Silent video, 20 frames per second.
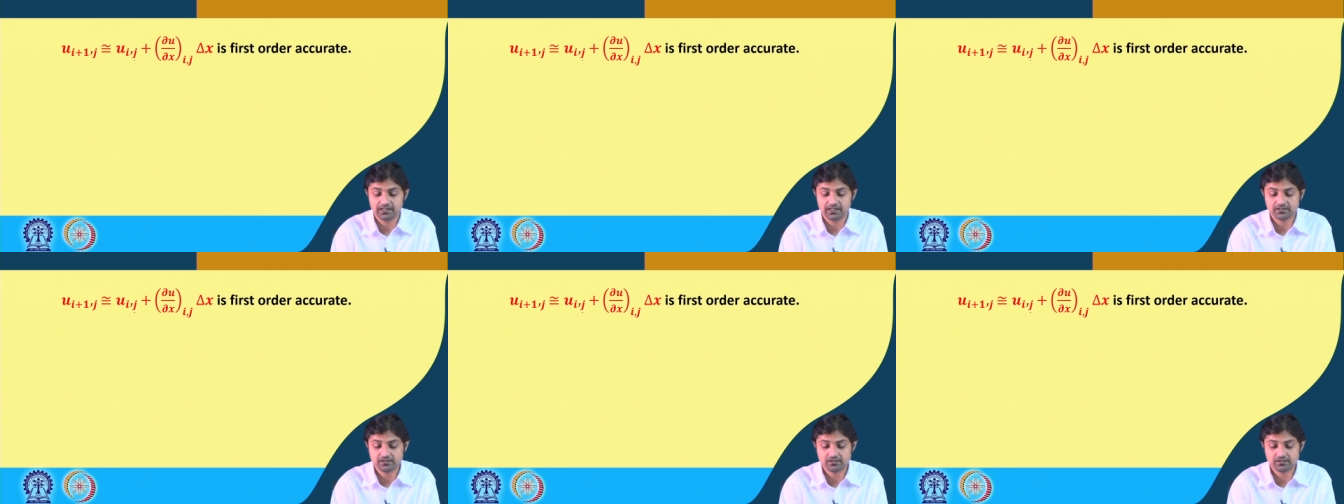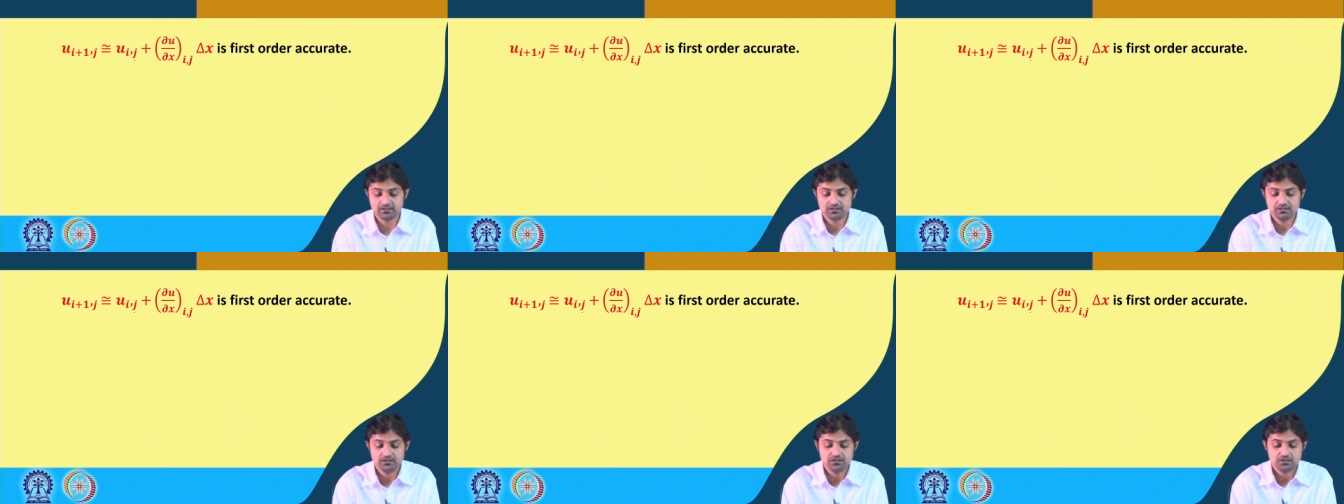x
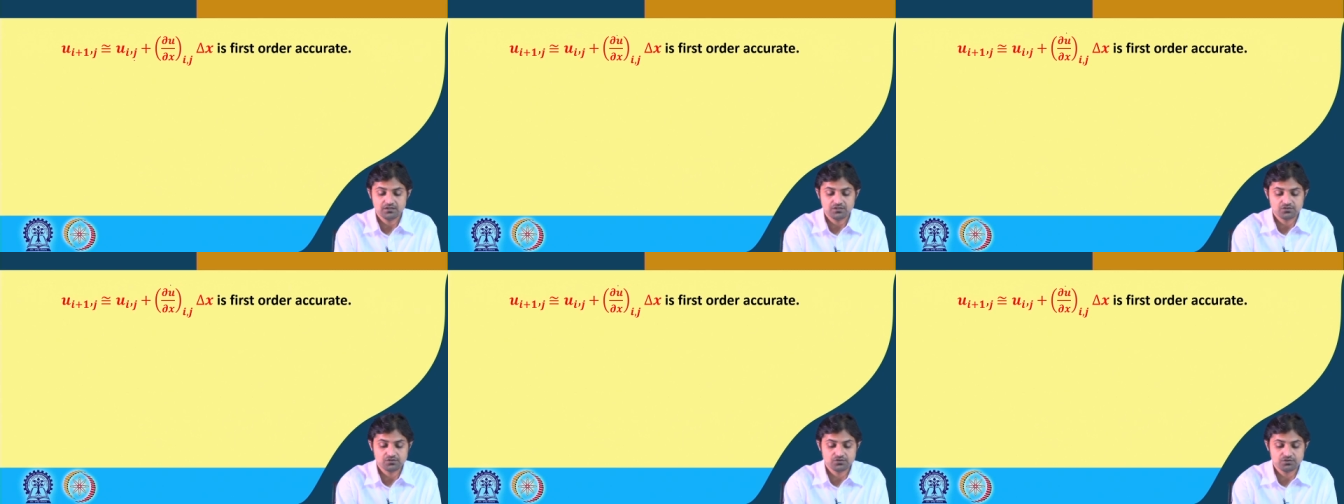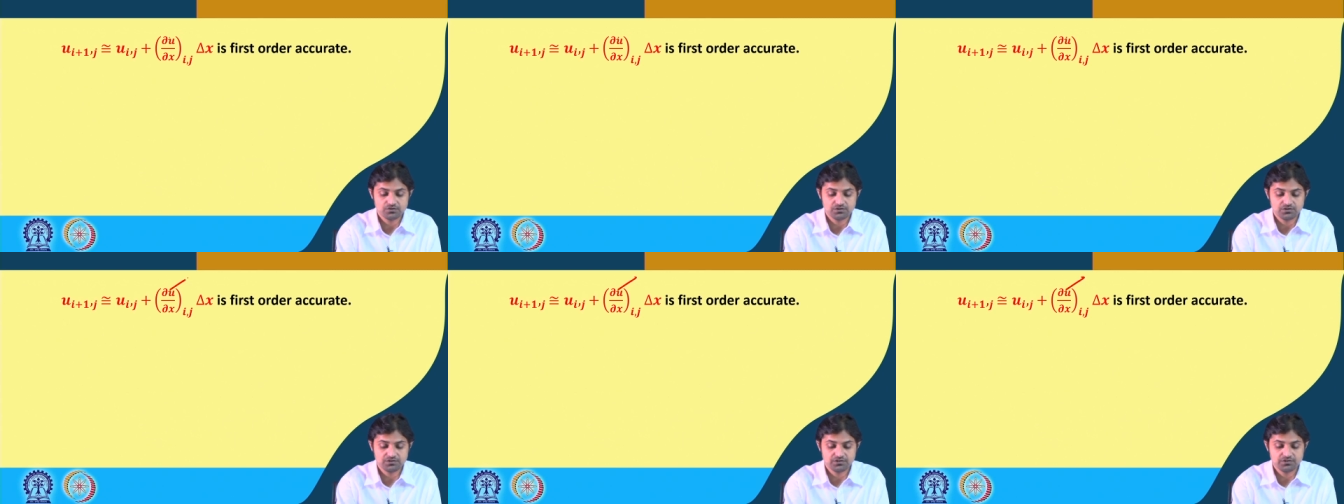
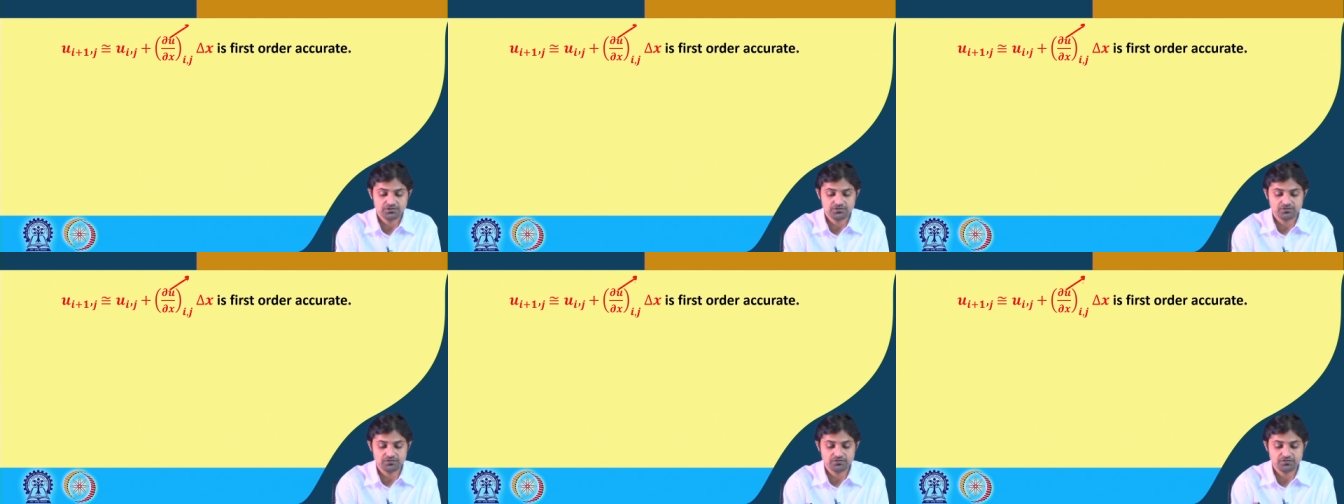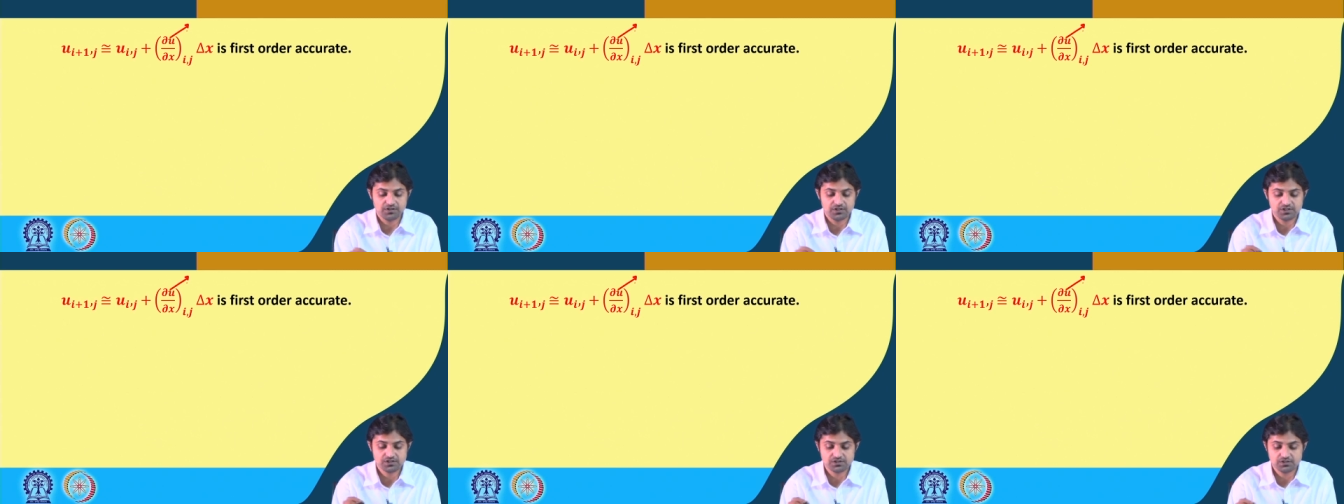so this is
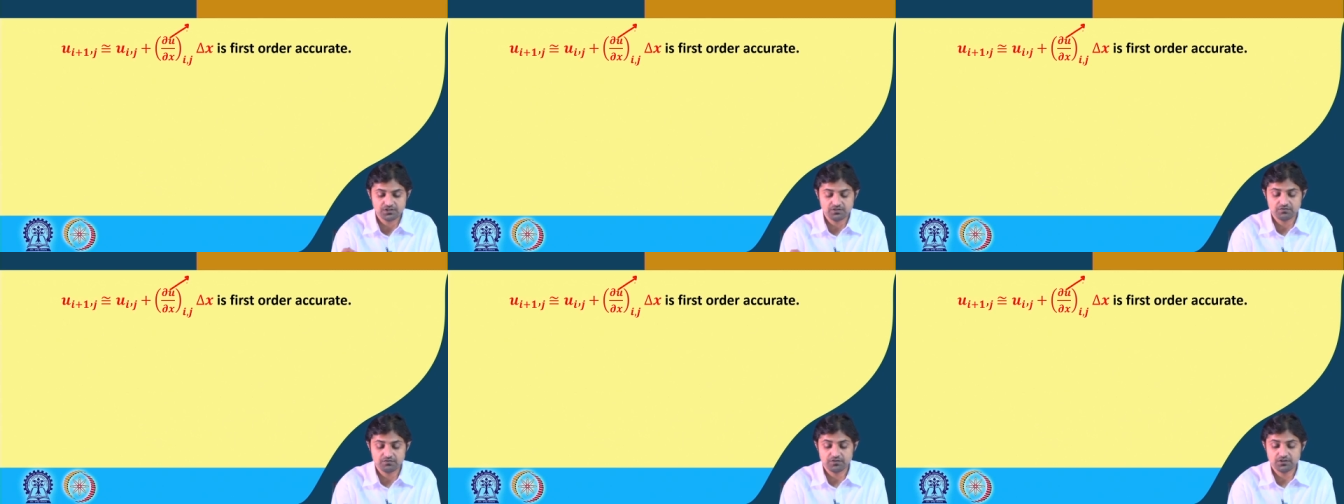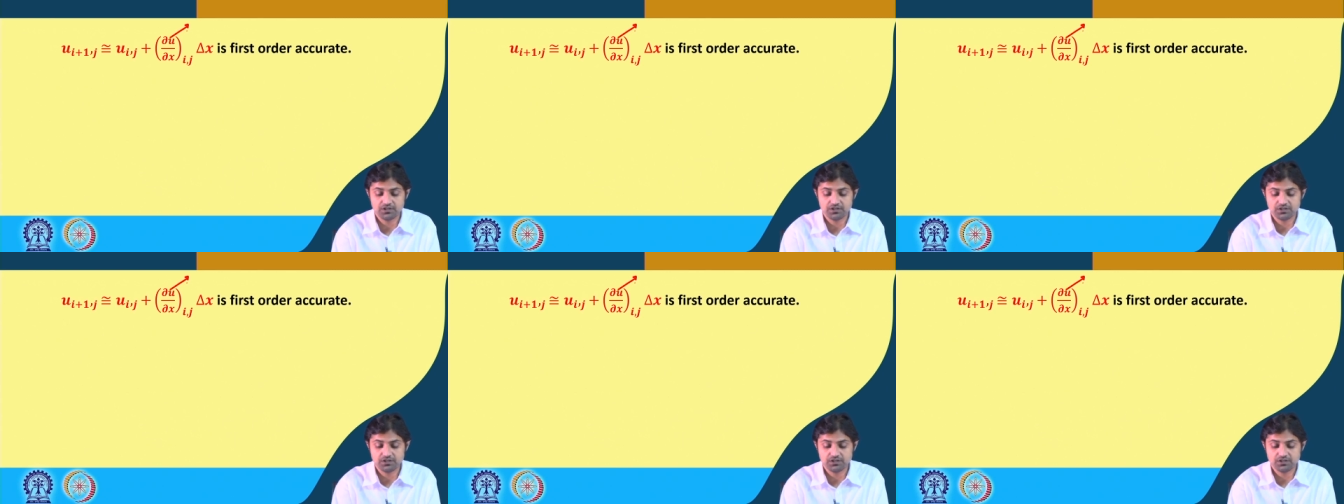first in,